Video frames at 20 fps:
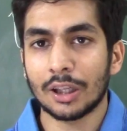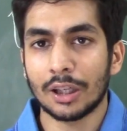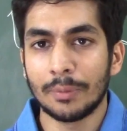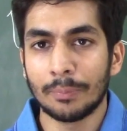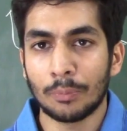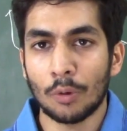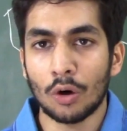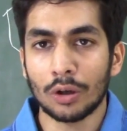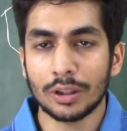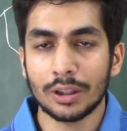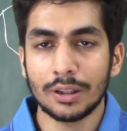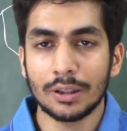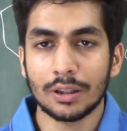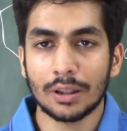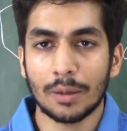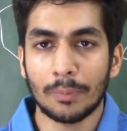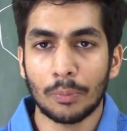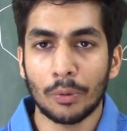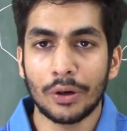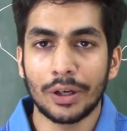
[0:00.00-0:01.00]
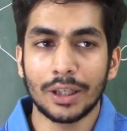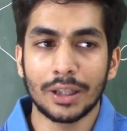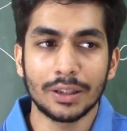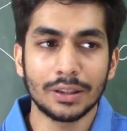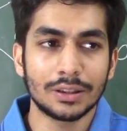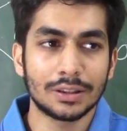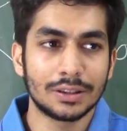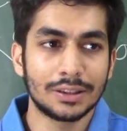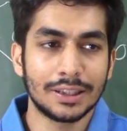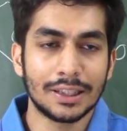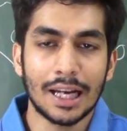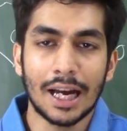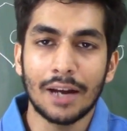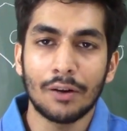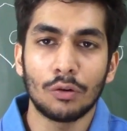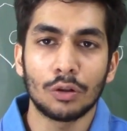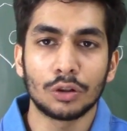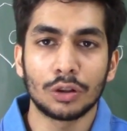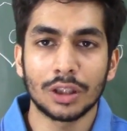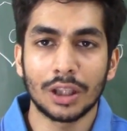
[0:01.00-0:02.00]
important point is, see, I
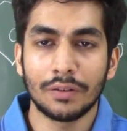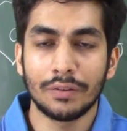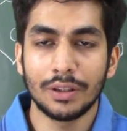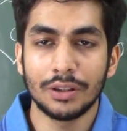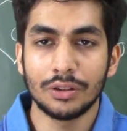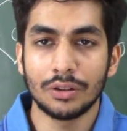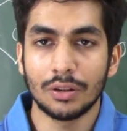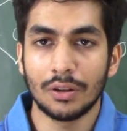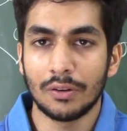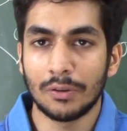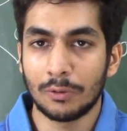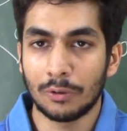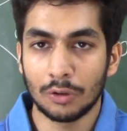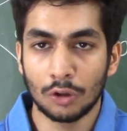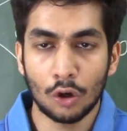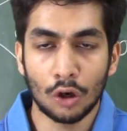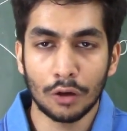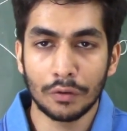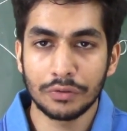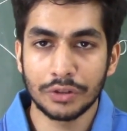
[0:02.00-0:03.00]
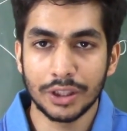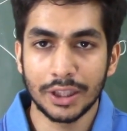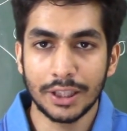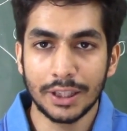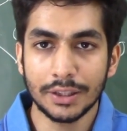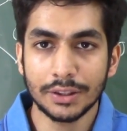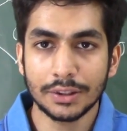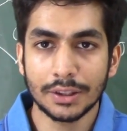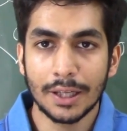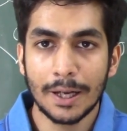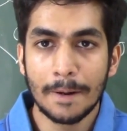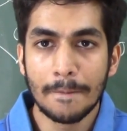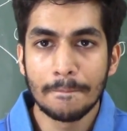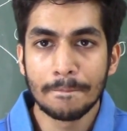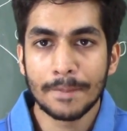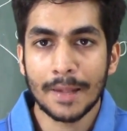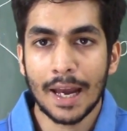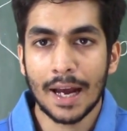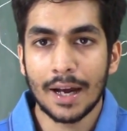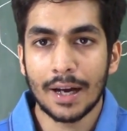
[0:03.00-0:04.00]
have also given a lot of
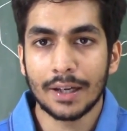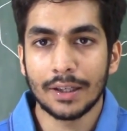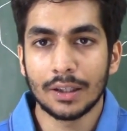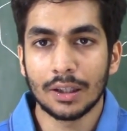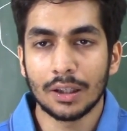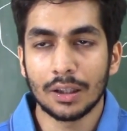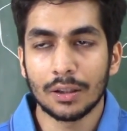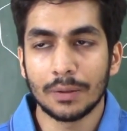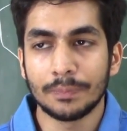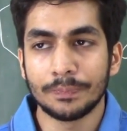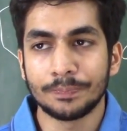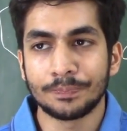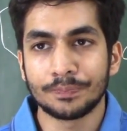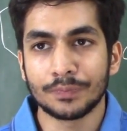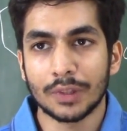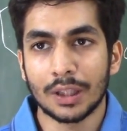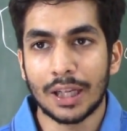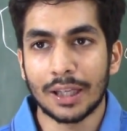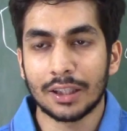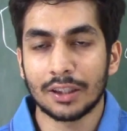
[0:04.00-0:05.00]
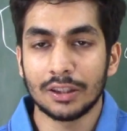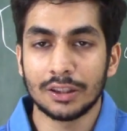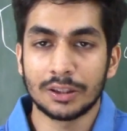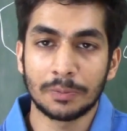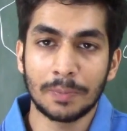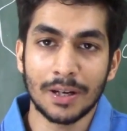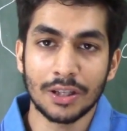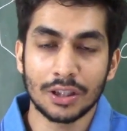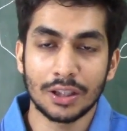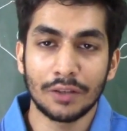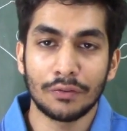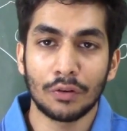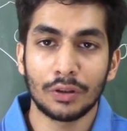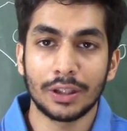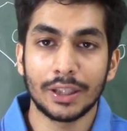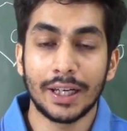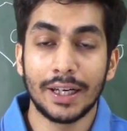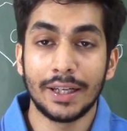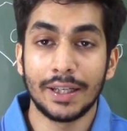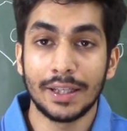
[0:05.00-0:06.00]
GDs, and like especially for
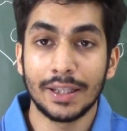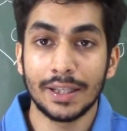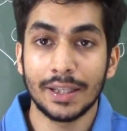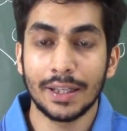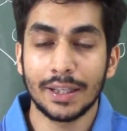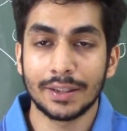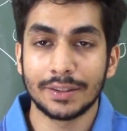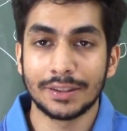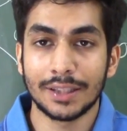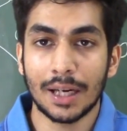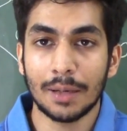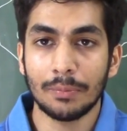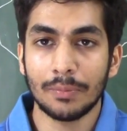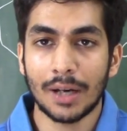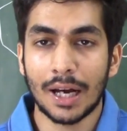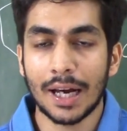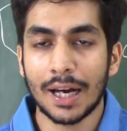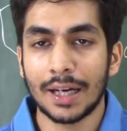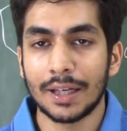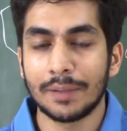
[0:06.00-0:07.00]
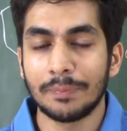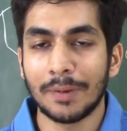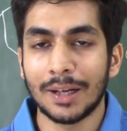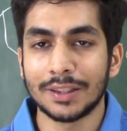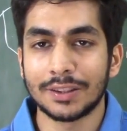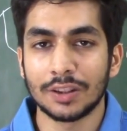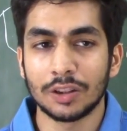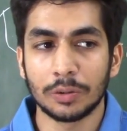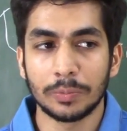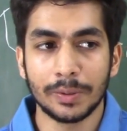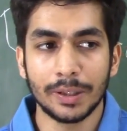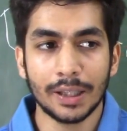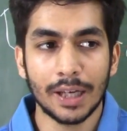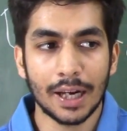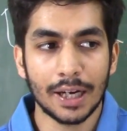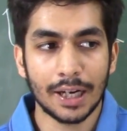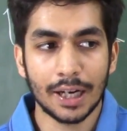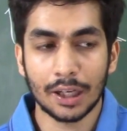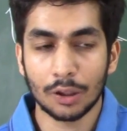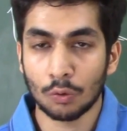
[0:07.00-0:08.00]
the NDA exam, I had my SSB
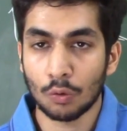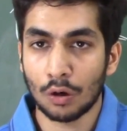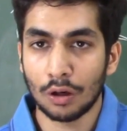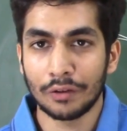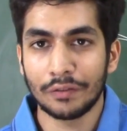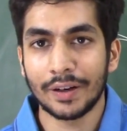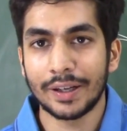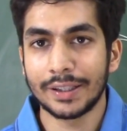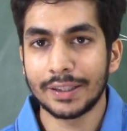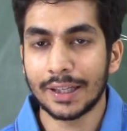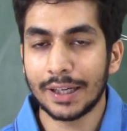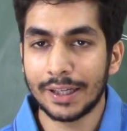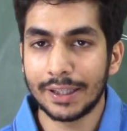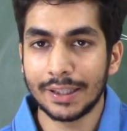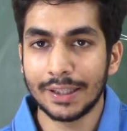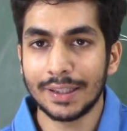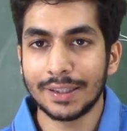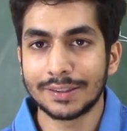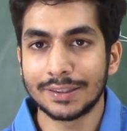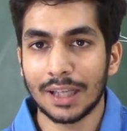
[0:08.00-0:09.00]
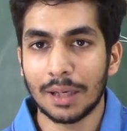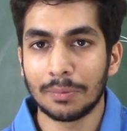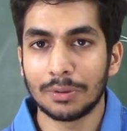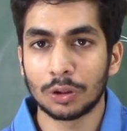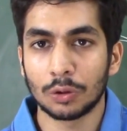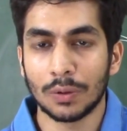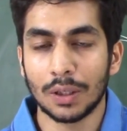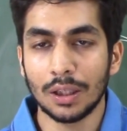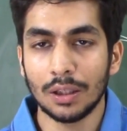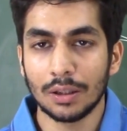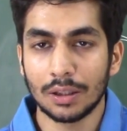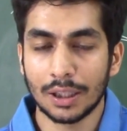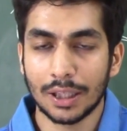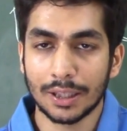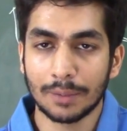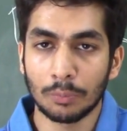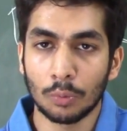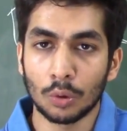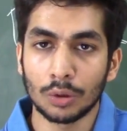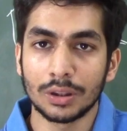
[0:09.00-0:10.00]
and I had qualified the NDA exam as well,
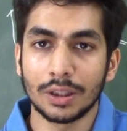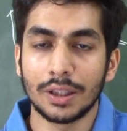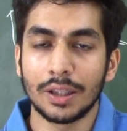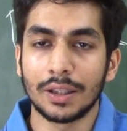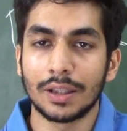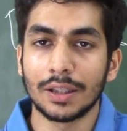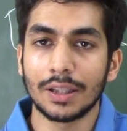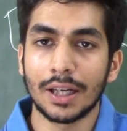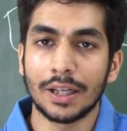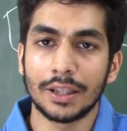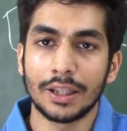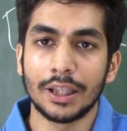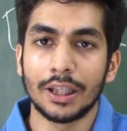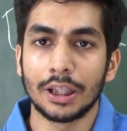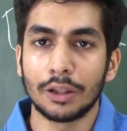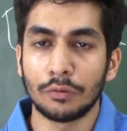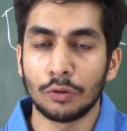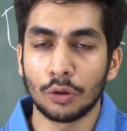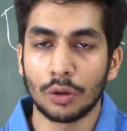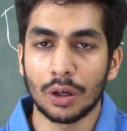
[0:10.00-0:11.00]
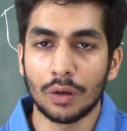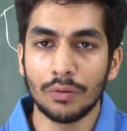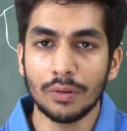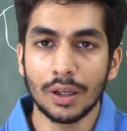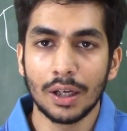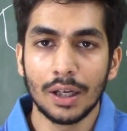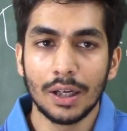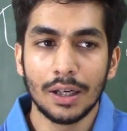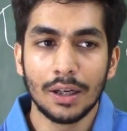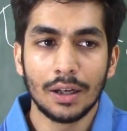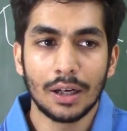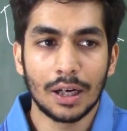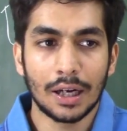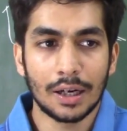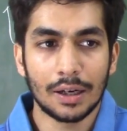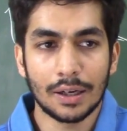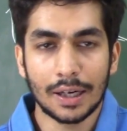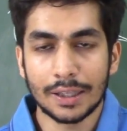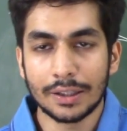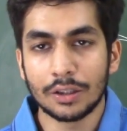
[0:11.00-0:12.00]
like both the written and the interview round.
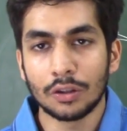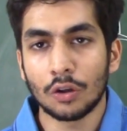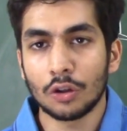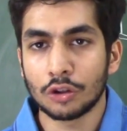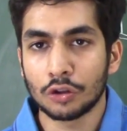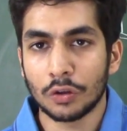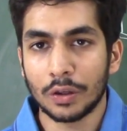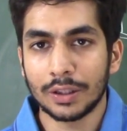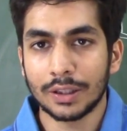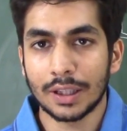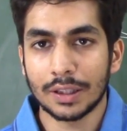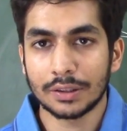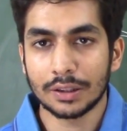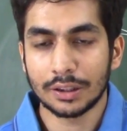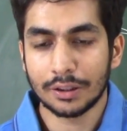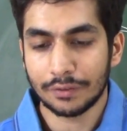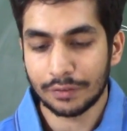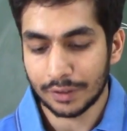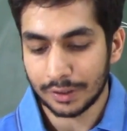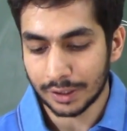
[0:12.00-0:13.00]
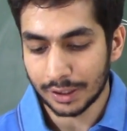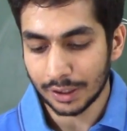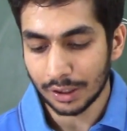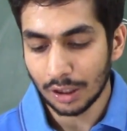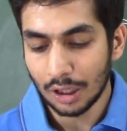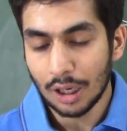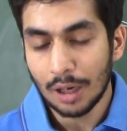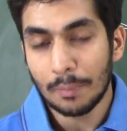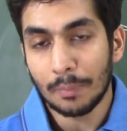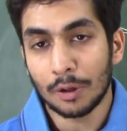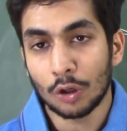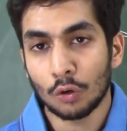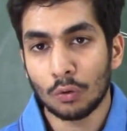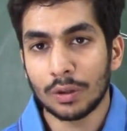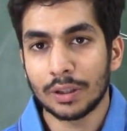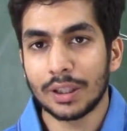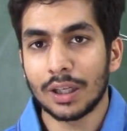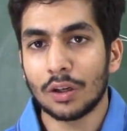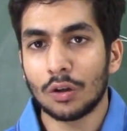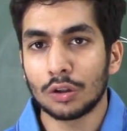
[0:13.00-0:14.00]
I did not join, that's a different thing, but
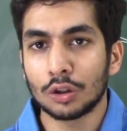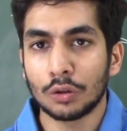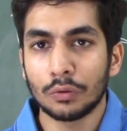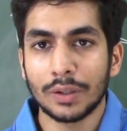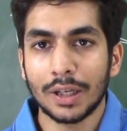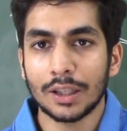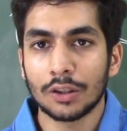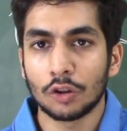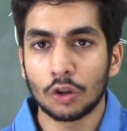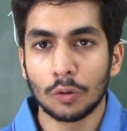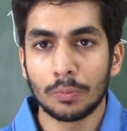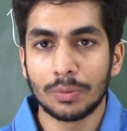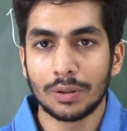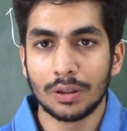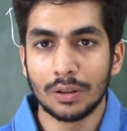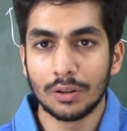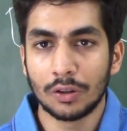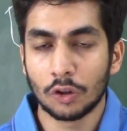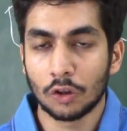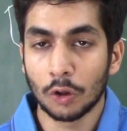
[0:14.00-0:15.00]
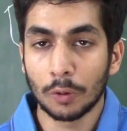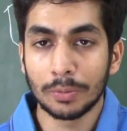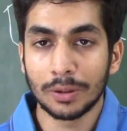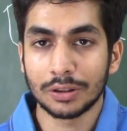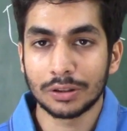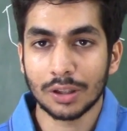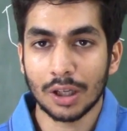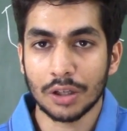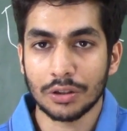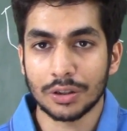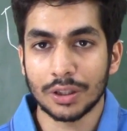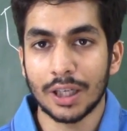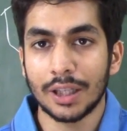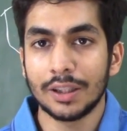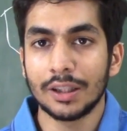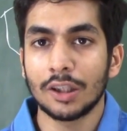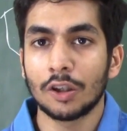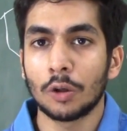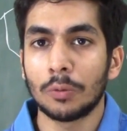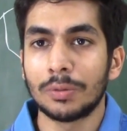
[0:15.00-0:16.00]
over there also we had group discussion,
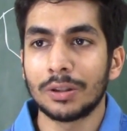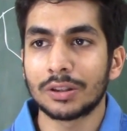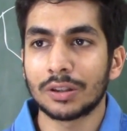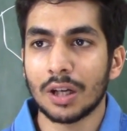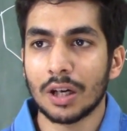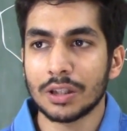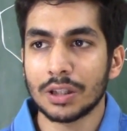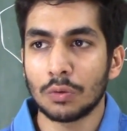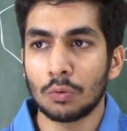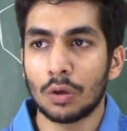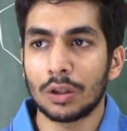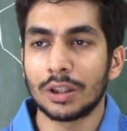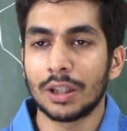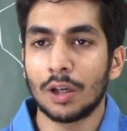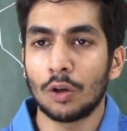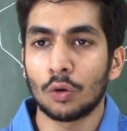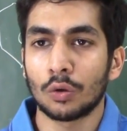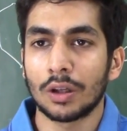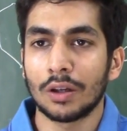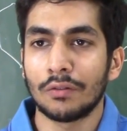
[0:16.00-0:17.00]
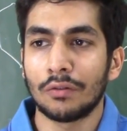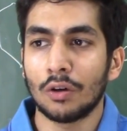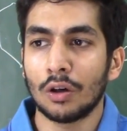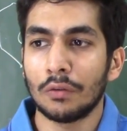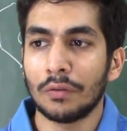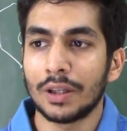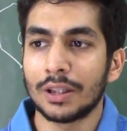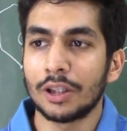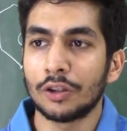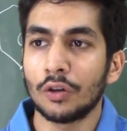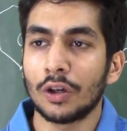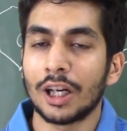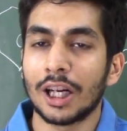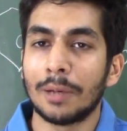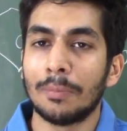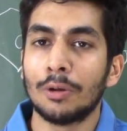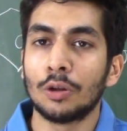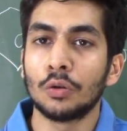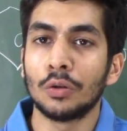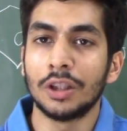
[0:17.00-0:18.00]
and the group discussion, what they are looking for, whether you are
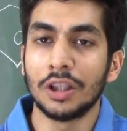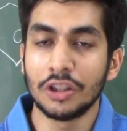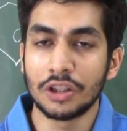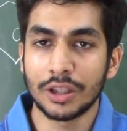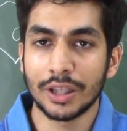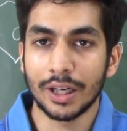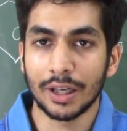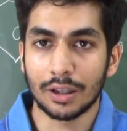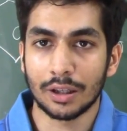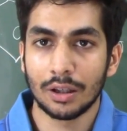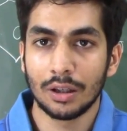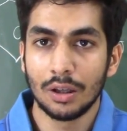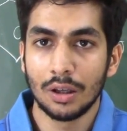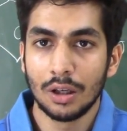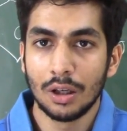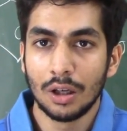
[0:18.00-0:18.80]
able to initiate.